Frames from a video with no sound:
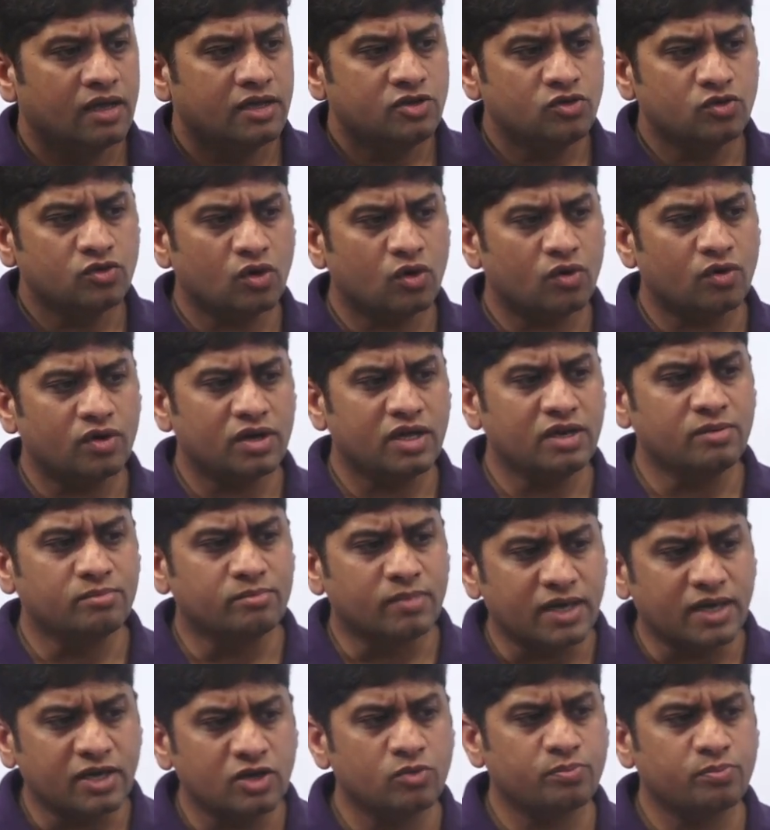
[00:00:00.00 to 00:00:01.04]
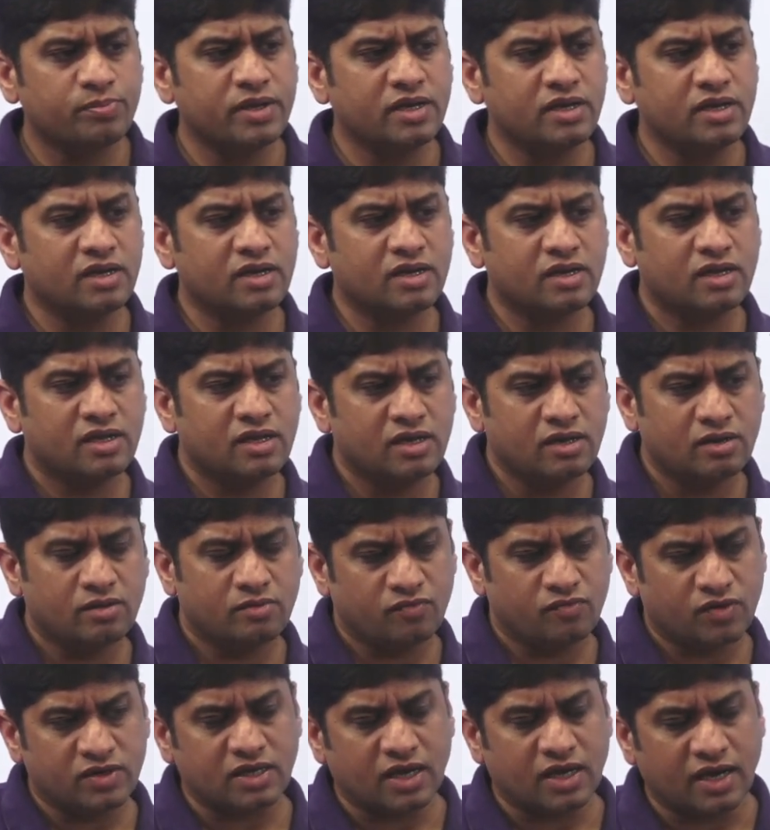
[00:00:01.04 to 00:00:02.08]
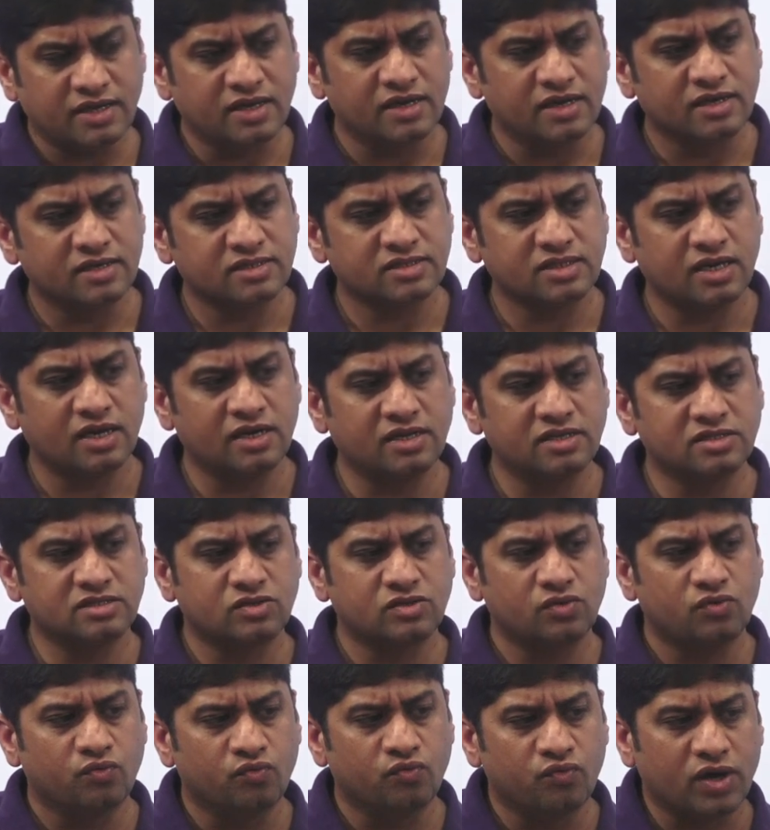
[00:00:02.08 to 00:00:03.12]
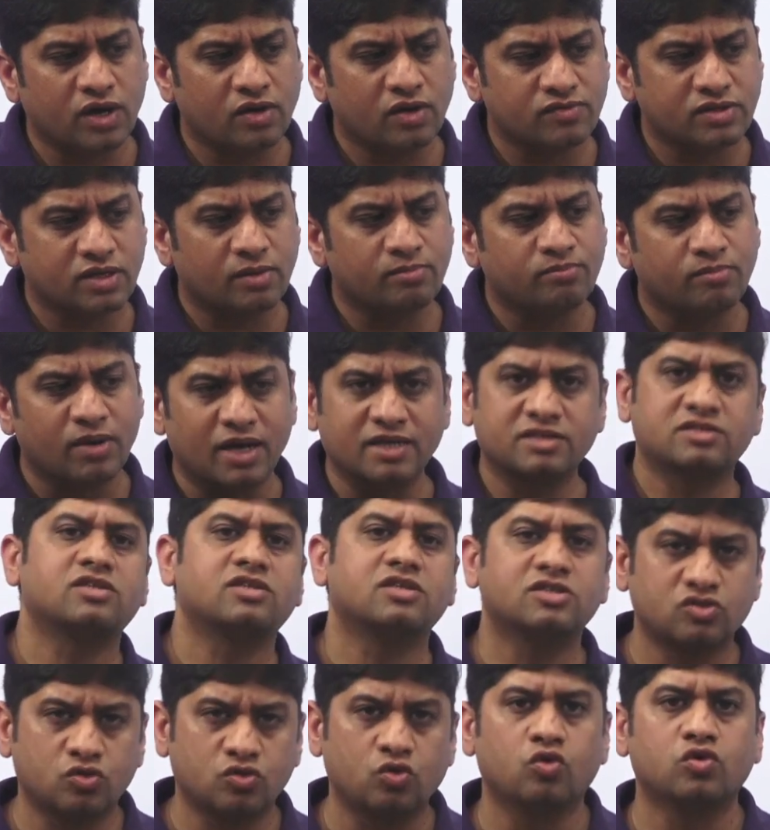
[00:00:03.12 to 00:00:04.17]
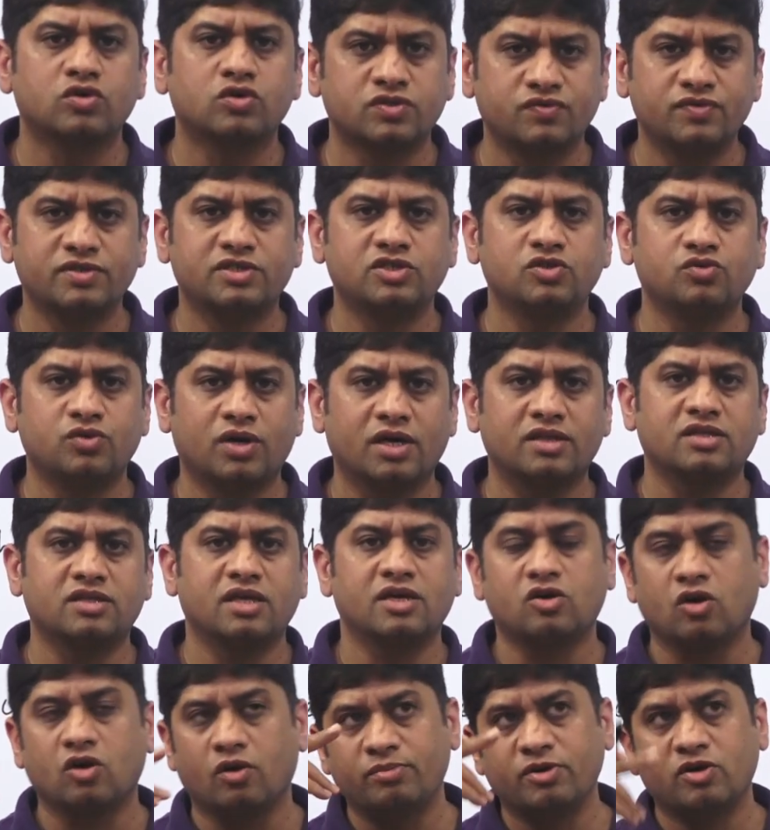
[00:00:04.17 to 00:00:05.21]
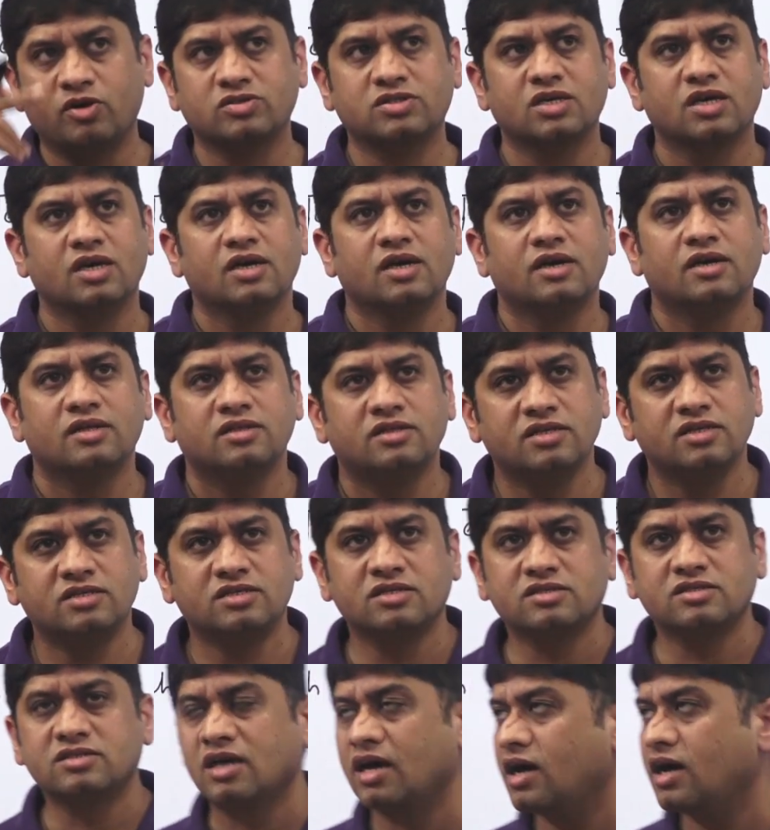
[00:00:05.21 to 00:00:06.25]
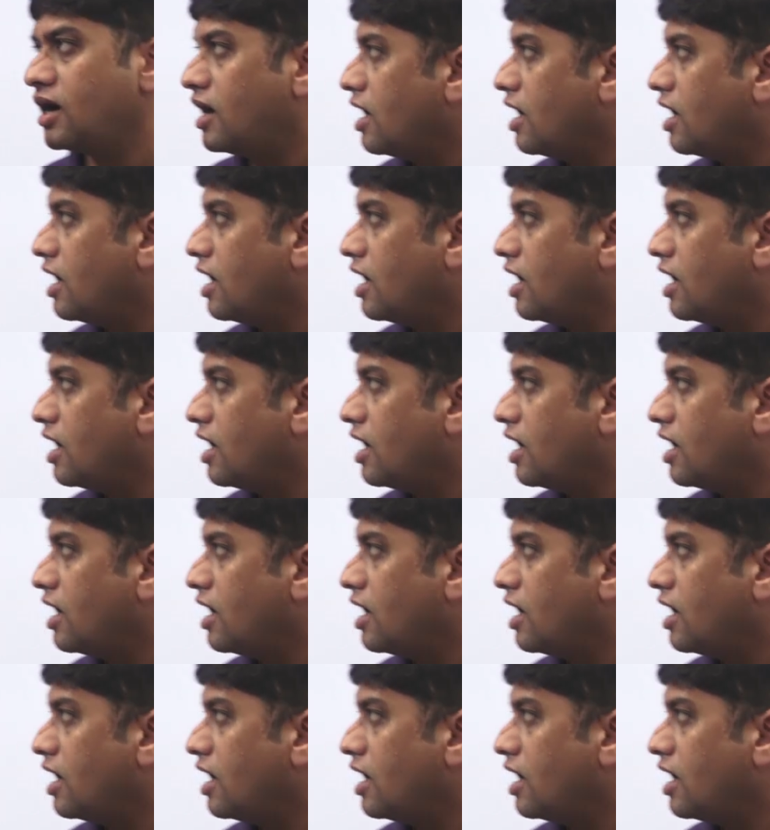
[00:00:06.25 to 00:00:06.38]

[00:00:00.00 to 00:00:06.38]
you know in my opinion in what I understand is one of the masters course which you can think of because this is the